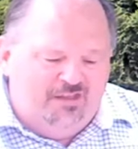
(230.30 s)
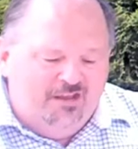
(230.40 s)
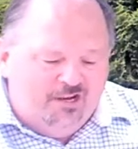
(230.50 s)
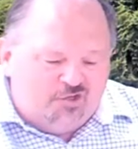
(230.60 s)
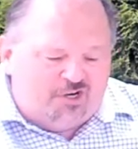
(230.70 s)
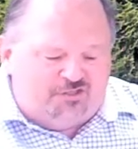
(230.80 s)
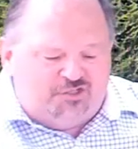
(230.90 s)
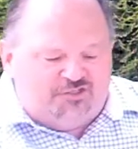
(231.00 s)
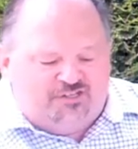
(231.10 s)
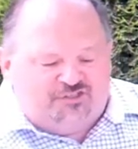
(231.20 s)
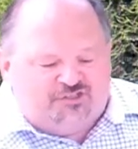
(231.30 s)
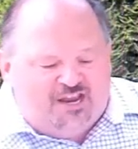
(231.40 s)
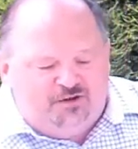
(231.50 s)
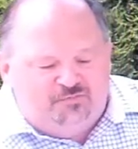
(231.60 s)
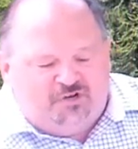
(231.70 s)
Such is the
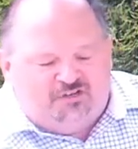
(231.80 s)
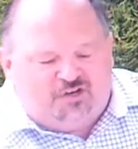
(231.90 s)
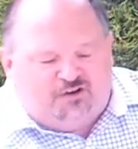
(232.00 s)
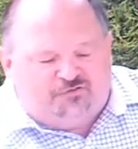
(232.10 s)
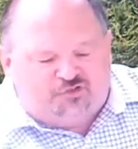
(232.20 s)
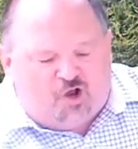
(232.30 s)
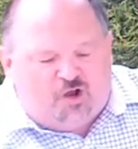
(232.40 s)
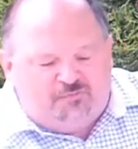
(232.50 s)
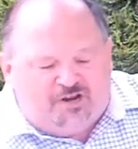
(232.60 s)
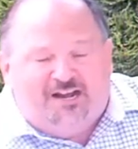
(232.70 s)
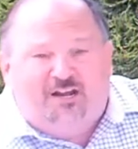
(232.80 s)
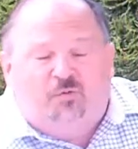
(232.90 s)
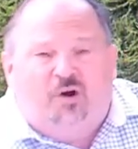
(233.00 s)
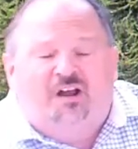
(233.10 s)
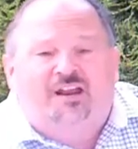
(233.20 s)
statement of Psalm
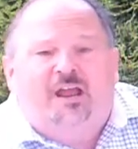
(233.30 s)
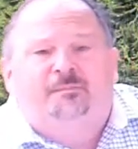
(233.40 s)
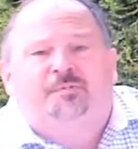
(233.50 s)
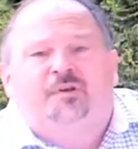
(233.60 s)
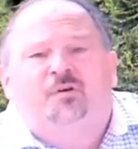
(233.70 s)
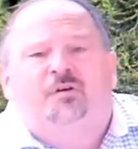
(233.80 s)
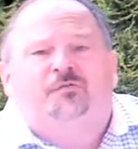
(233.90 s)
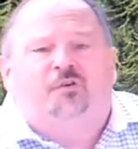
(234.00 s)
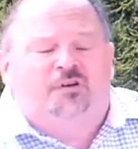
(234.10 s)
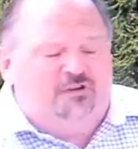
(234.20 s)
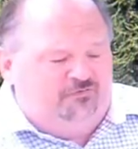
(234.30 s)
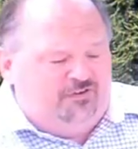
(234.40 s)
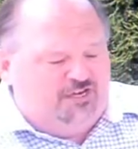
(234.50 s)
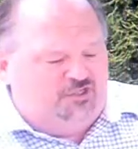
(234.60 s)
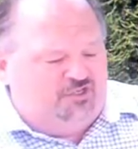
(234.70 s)
91, a beautiful
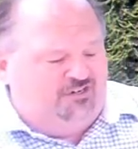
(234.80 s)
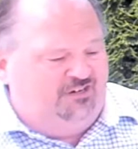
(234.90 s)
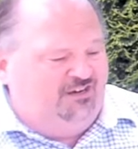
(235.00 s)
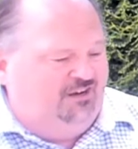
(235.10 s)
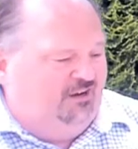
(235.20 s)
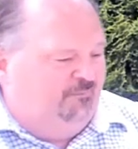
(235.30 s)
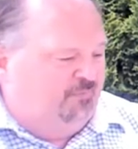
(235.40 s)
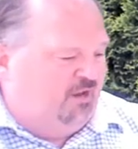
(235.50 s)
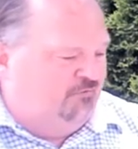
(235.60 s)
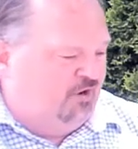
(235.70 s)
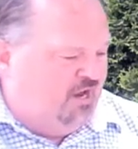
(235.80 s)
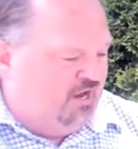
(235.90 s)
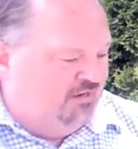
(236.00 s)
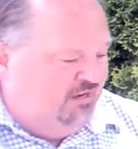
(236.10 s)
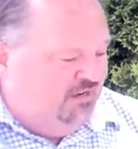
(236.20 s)
confession of
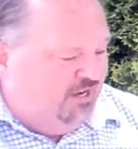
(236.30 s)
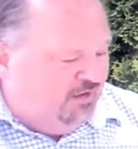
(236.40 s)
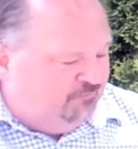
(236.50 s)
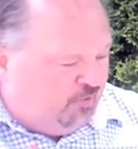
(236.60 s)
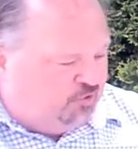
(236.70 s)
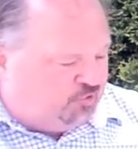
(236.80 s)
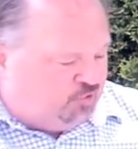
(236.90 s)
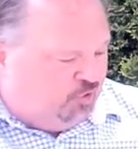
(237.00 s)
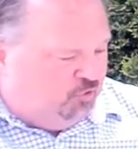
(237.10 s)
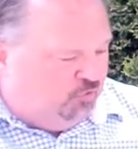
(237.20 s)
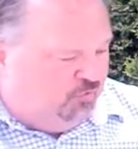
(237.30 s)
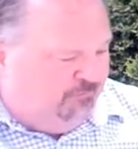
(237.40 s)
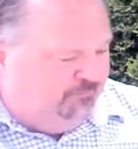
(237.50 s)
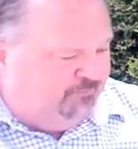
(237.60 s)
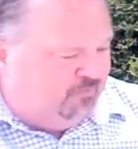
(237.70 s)
God. In verse 2
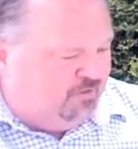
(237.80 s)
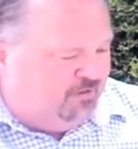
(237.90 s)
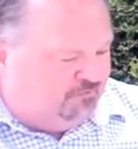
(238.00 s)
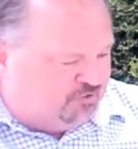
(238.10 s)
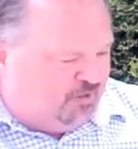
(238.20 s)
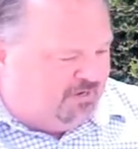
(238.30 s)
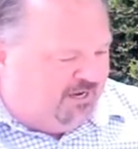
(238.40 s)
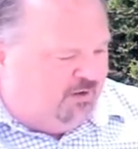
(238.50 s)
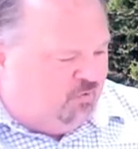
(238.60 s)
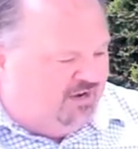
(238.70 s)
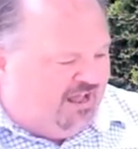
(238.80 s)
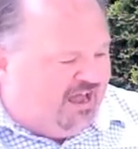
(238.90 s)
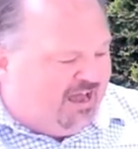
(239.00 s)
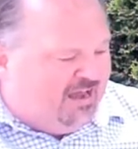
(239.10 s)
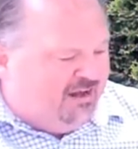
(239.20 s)
of Psalm 91,
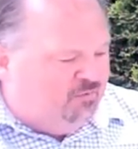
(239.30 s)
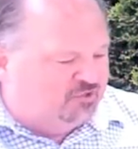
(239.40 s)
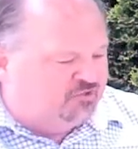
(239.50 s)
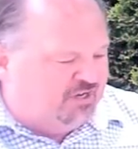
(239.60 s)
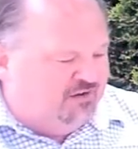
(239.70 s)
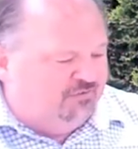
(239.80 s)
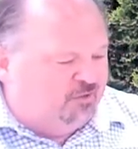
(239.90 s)
I will say of the